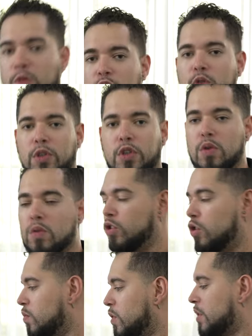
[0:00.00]
what you would do.
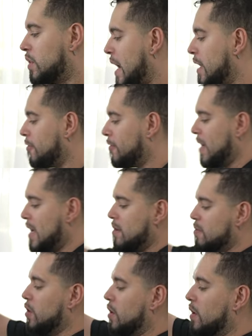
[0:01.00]
You would kind of
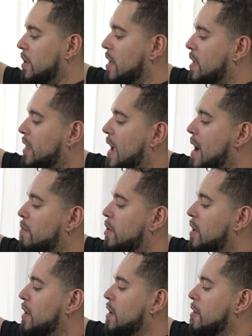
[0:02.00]
aim your camera,